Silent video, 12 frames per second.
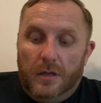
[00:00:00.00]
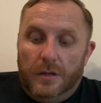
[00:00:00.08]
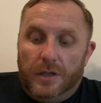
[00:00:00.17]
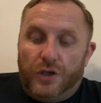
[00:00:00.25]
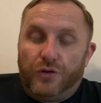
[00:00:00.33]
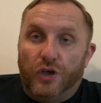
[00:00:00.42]

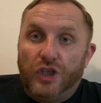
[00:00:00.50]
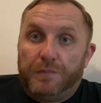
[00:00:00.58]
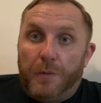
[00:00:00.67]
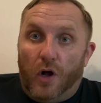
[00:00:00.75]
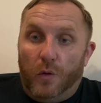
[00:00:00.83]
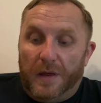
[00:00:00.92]
The
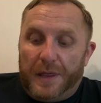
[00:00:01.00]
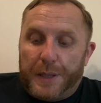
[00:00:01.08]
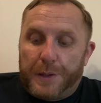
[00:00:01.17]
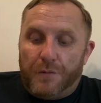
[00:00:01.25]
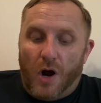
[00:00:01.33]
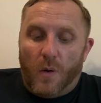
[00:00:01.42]
Trunchbull will
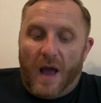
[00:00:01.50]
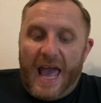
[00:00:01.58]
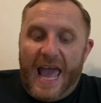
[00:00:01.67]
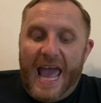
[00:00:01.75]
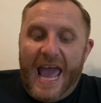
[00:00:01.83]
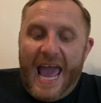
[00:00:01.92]
throw
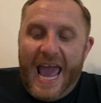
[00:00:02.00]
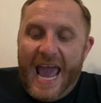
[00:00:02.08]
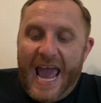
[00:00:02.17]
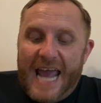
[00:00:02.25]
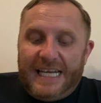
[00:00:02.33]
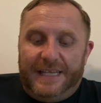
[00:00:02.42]

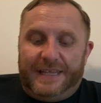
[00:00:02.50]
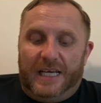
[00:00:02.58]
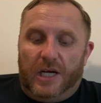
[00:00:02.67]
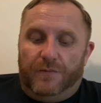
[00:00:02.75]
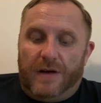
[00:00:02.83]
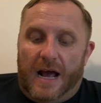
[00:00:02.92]

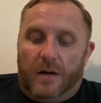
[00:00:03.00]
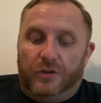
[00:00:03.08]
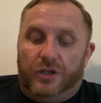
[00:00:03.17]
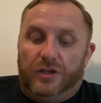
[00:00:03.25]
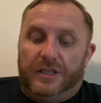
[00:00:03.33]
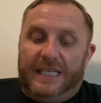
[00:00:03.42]
anything around
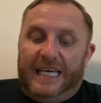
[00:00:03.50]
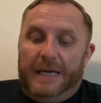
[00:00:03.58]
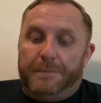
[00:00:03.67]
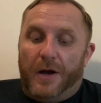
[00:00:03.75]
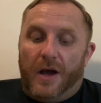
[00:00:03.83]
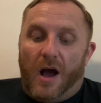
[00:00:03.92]
just to
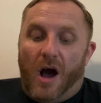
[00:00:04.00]
keep her